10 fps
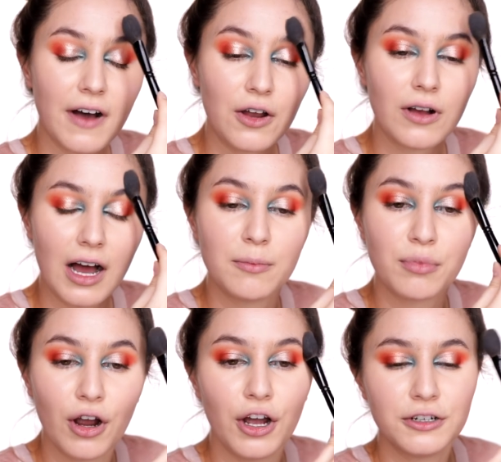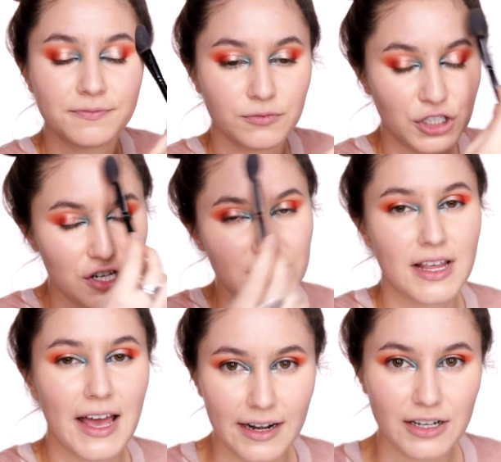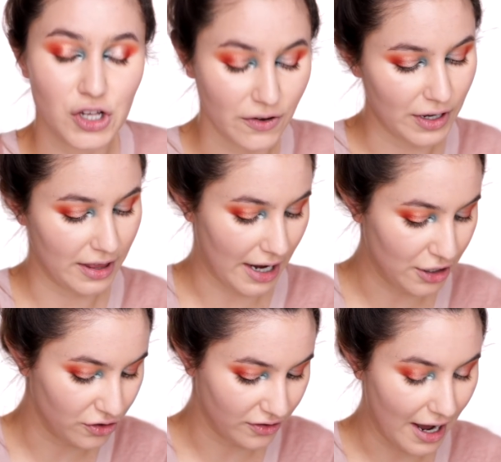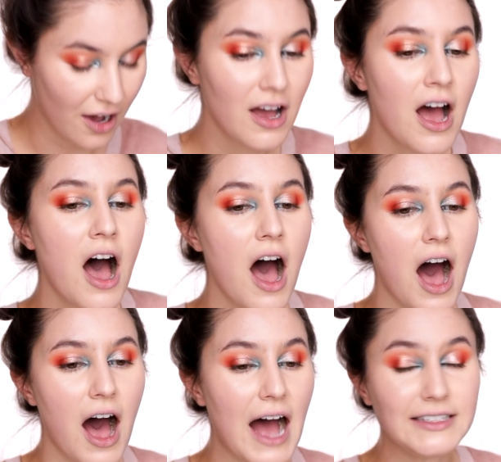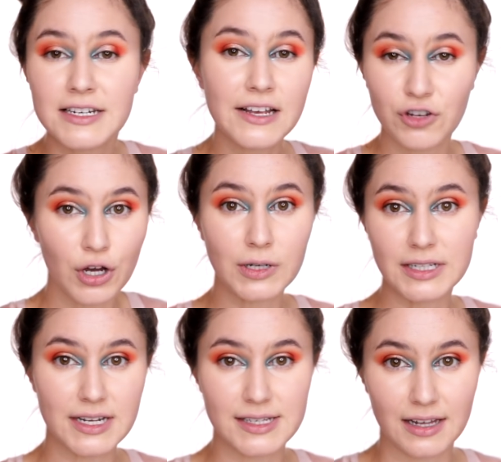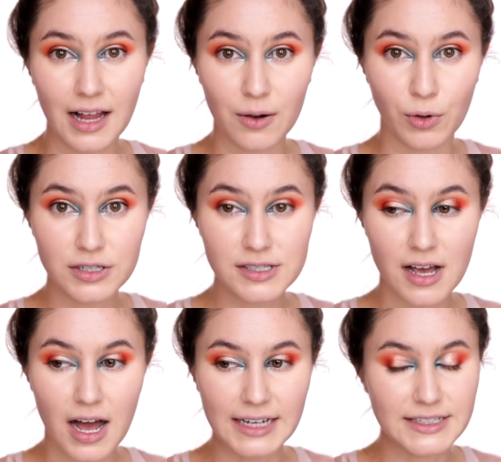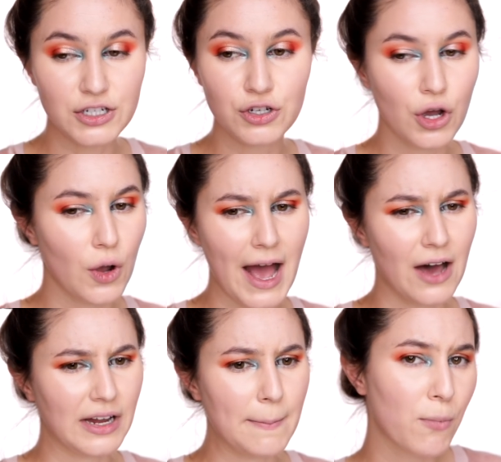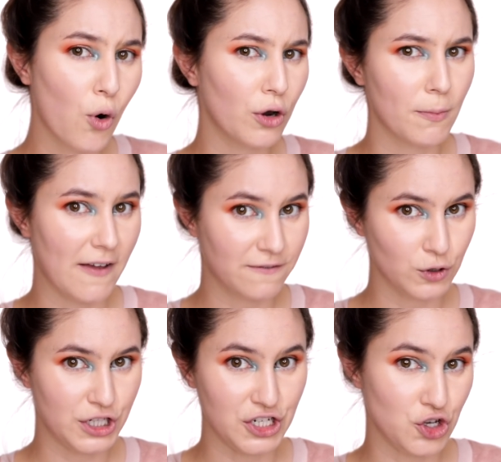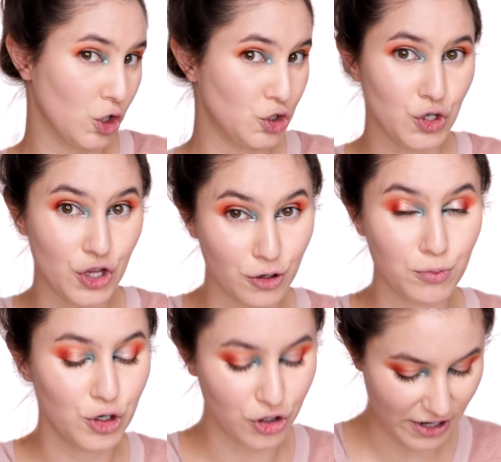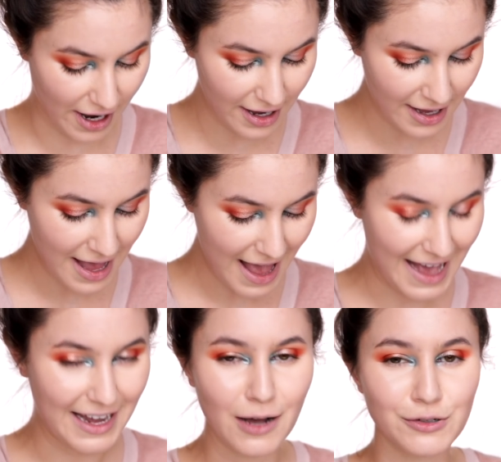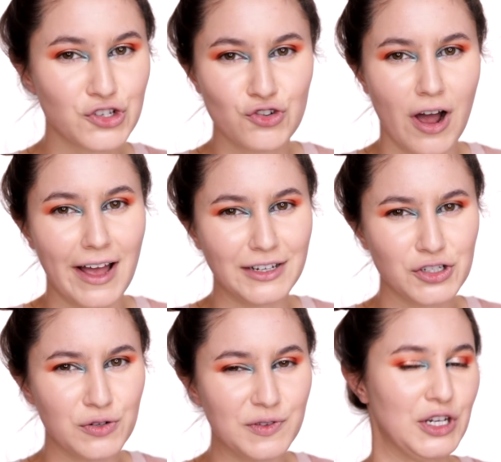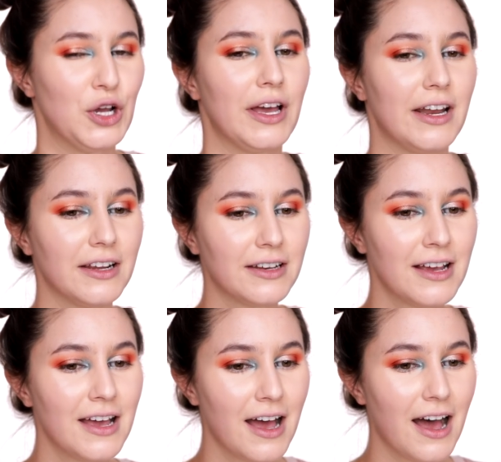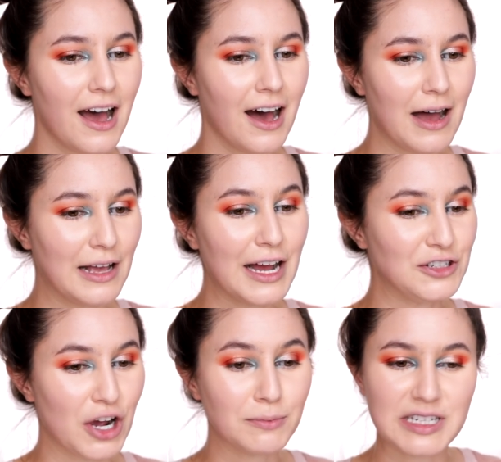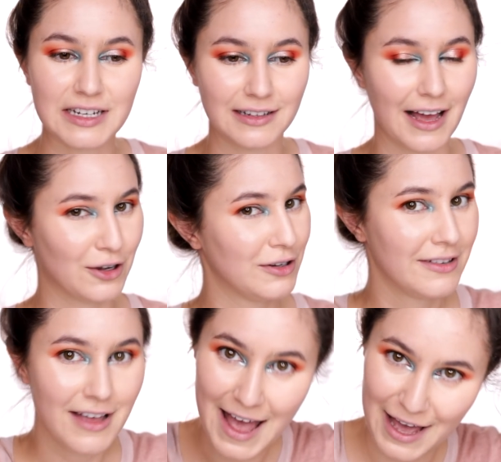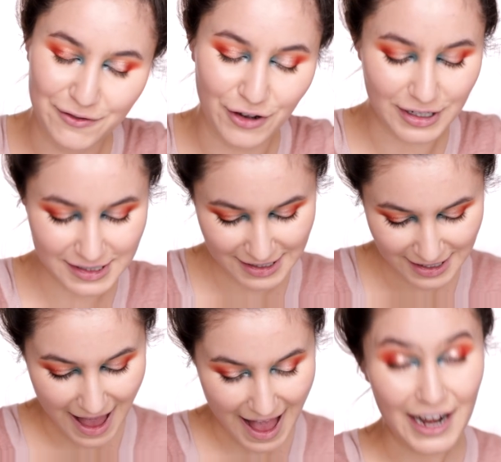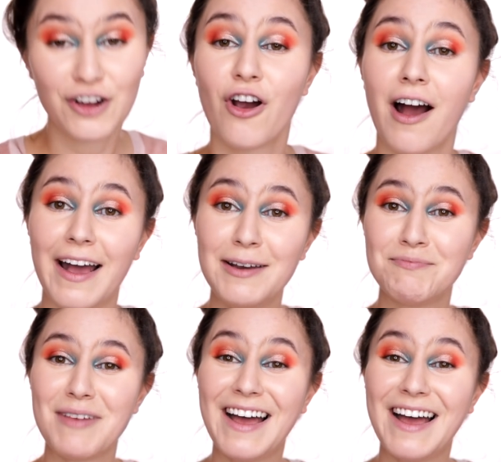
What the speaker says: Final Cut Pro, which is the editing software that I use now, I didn't even know what a DSLR was. I didn't know how to import my footage onto the computer, and I was trying to video edit. I jumped in like head first and I cried.